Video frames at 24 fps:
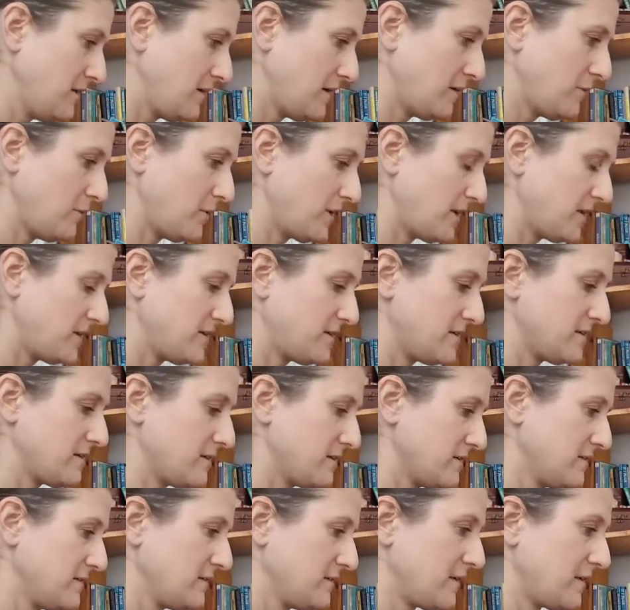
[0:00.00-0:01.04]
I wanted to,
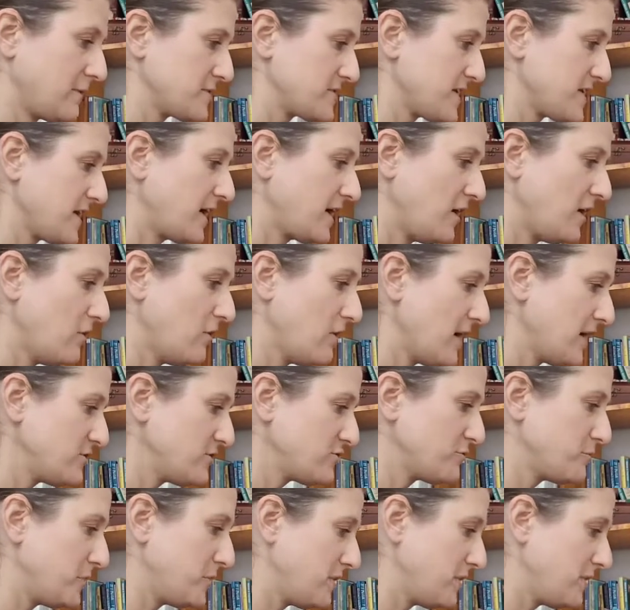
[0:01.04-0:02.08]
I was like, oh, I
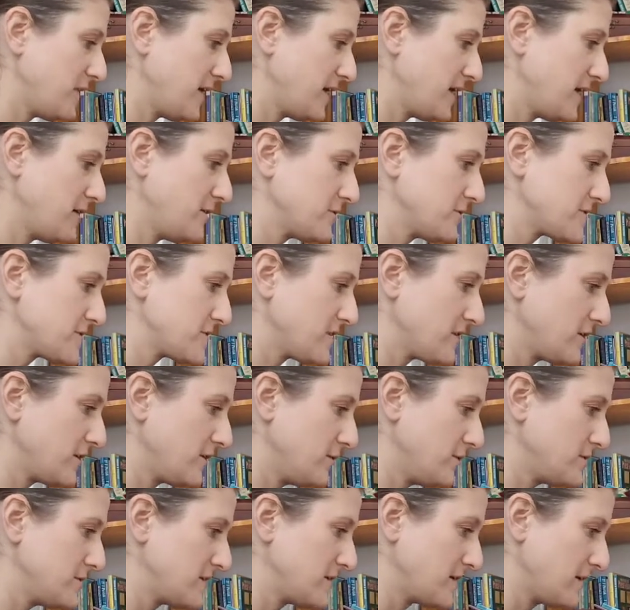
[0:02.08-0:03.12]
should pull that out and start
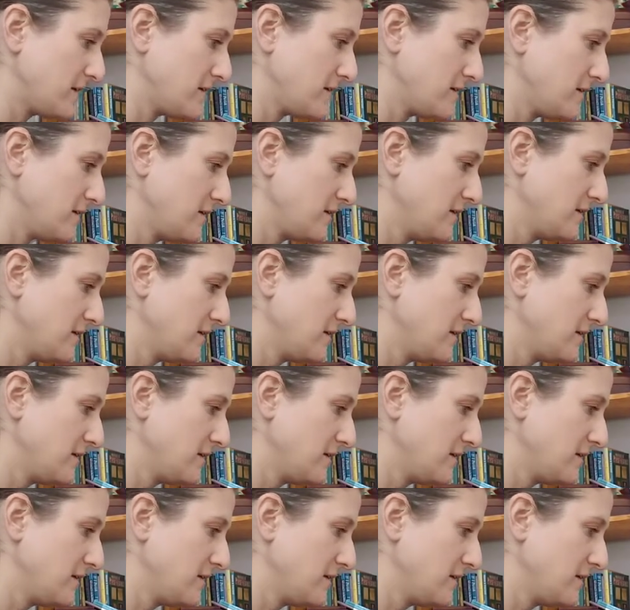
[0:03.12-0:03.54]
using it.